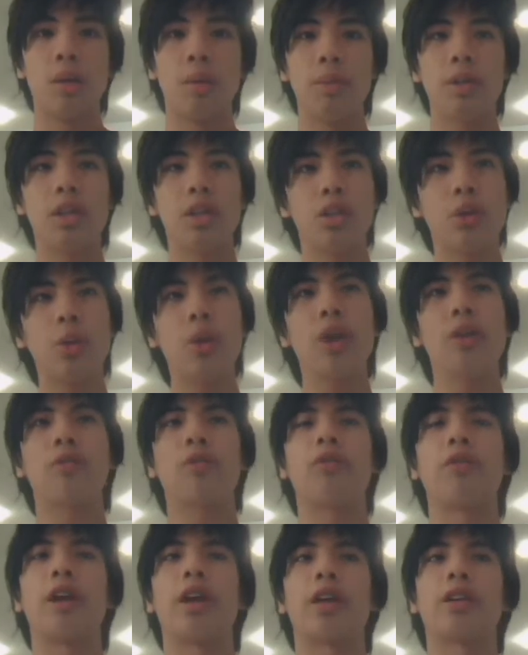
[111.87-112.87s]
Because quite
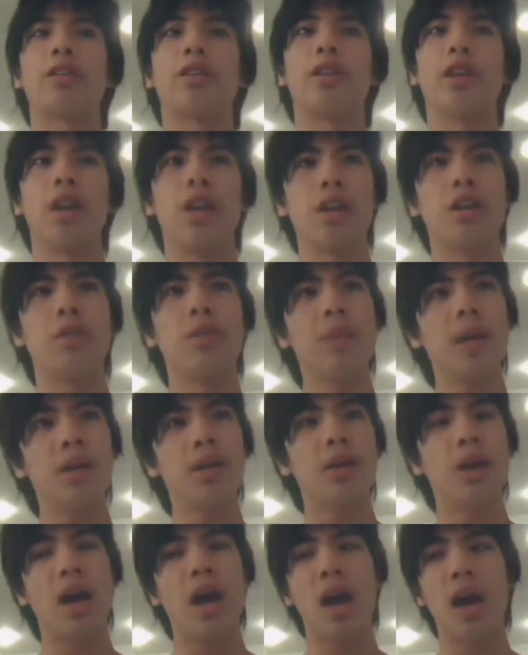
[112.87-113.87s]
frankly, no
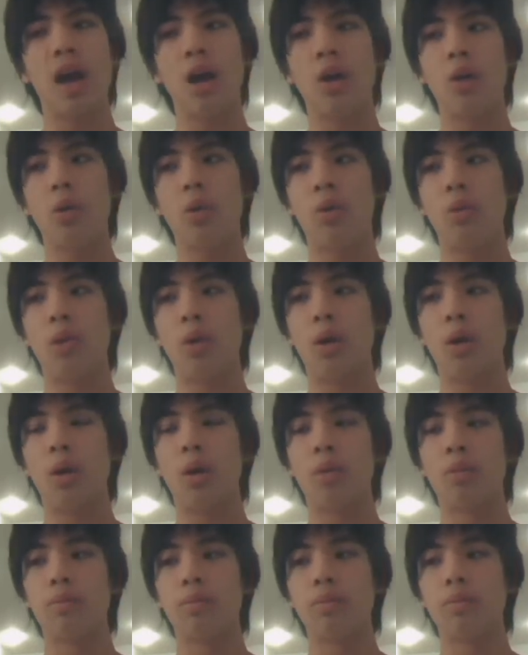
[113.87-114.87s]
matter how
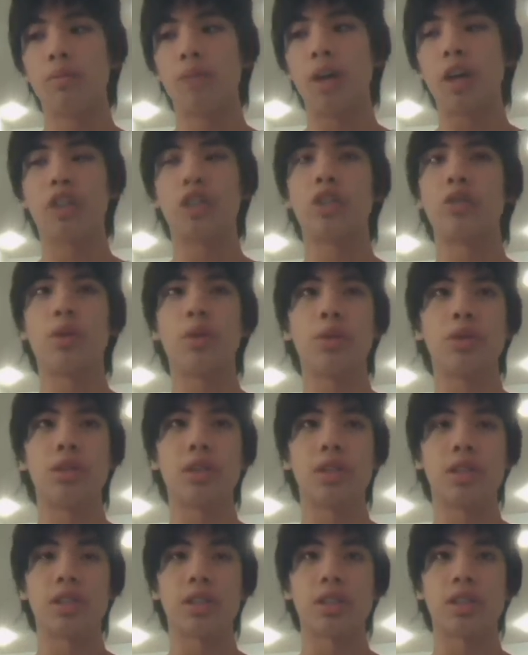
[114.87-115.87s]

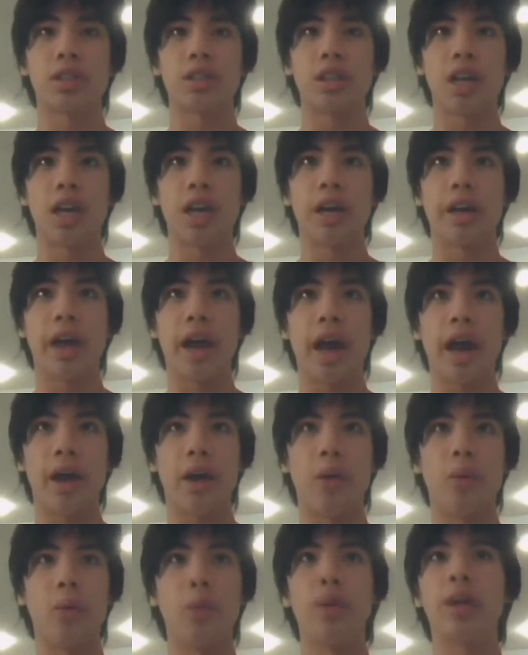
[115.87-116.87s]
atrocious and
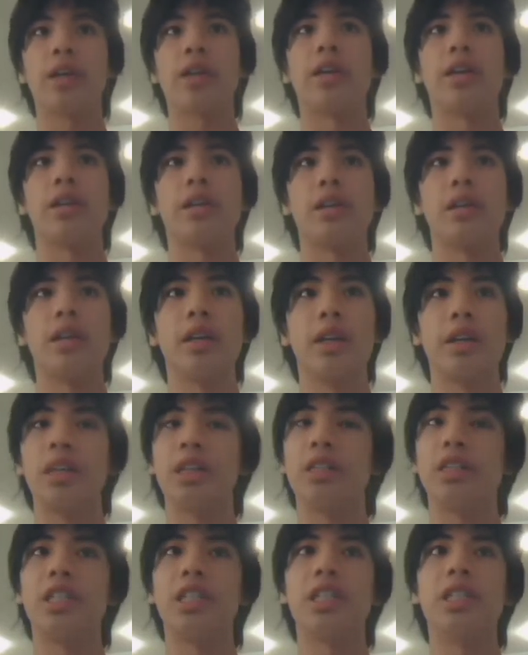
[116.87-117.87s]
how wicked
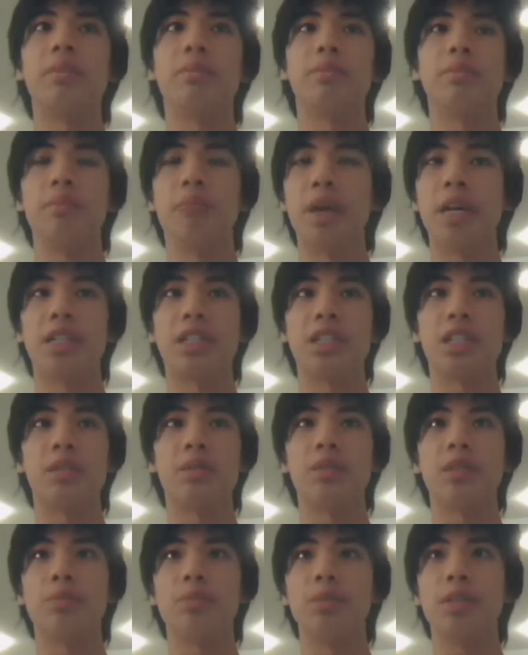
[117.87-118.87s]
the deed may
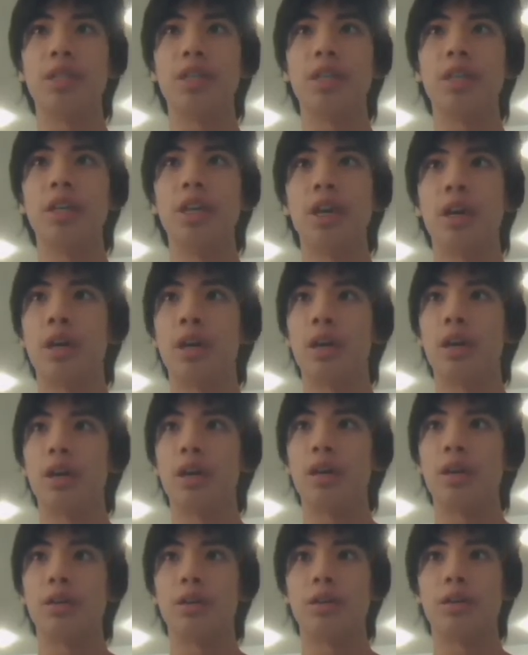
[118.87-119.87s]
seem to be,
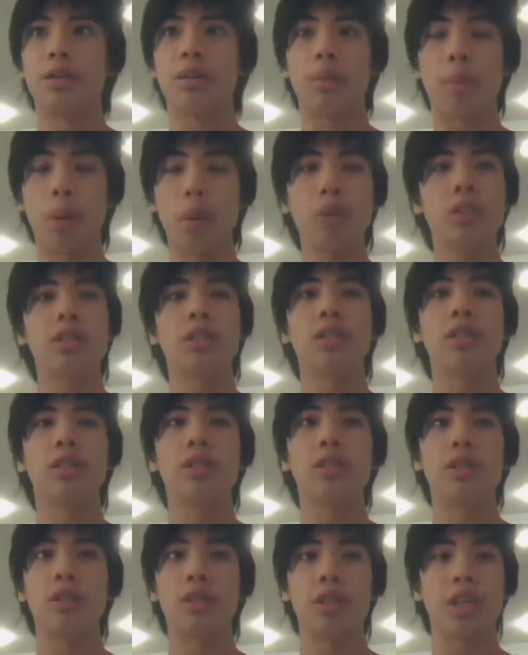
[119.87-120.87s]
the
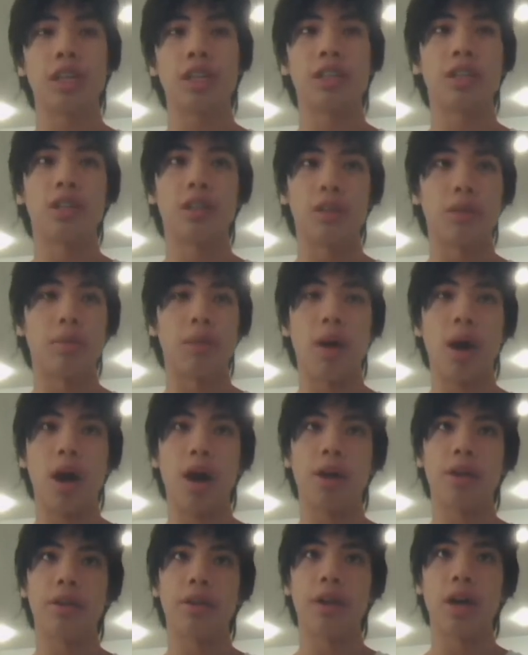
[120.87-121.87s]
person thinks in their
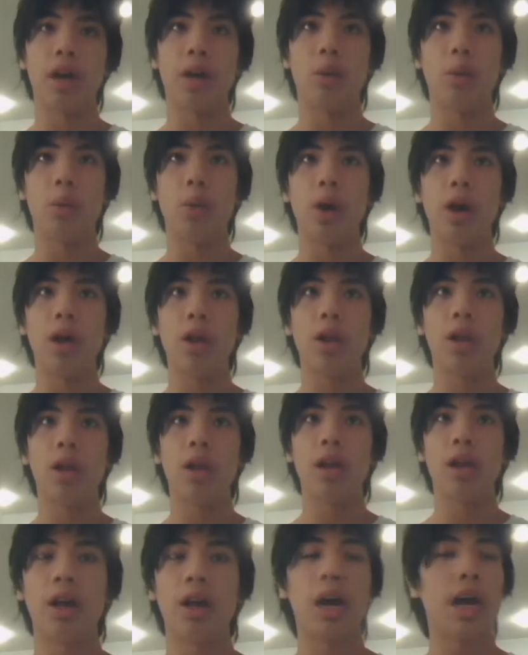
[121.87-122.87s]
mind that,
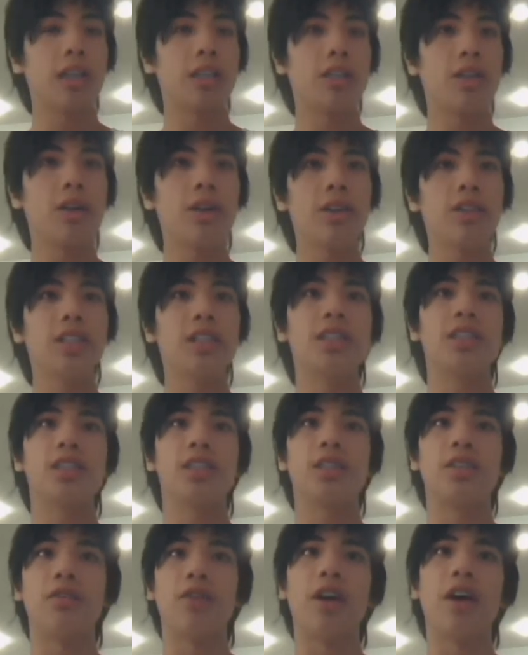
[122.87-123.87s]
well, as long as it's
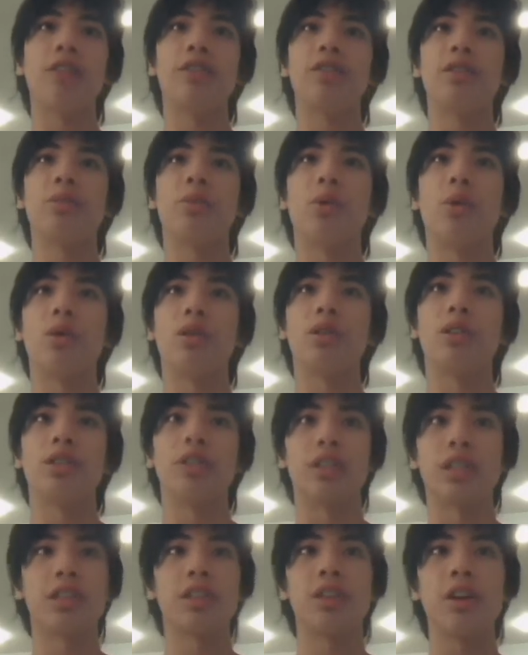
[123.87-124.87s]
divinely
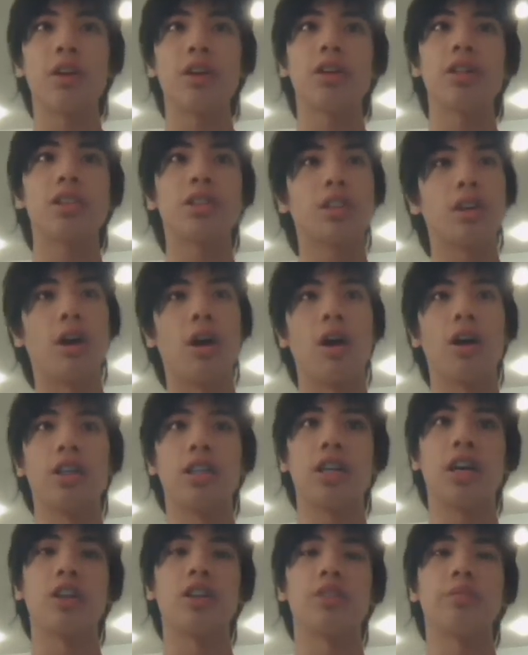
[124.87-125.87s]
warranted, as long as
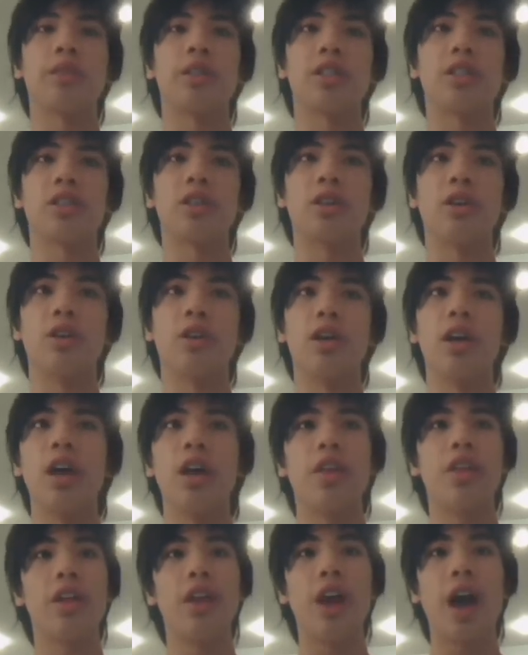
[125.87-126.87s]
God tells me it's good,
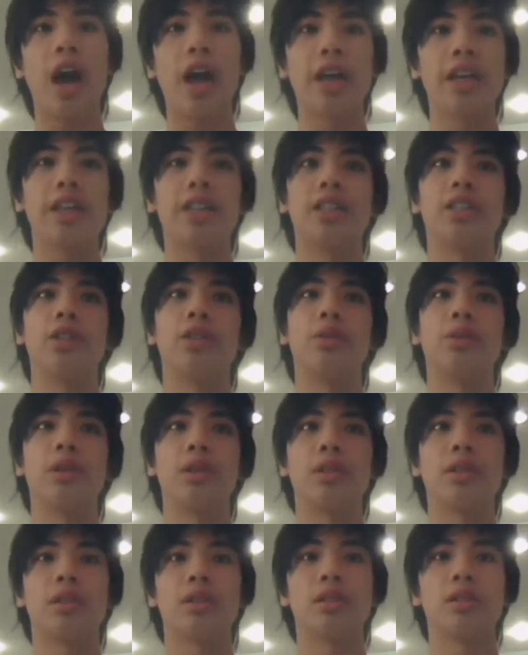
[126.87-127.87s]
then I can do
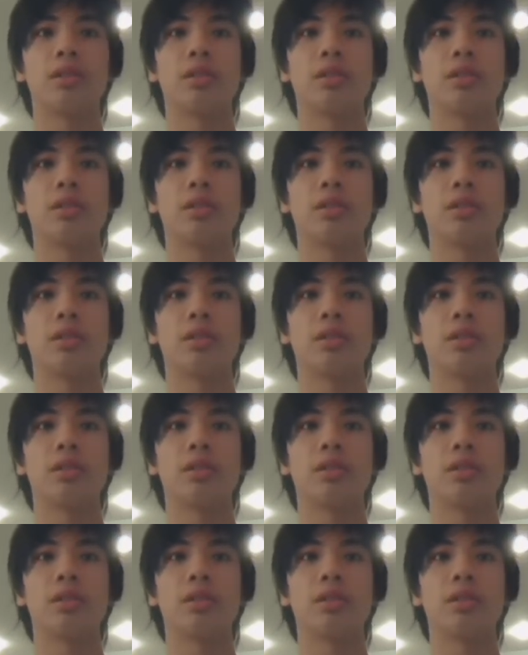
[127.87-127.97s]
it.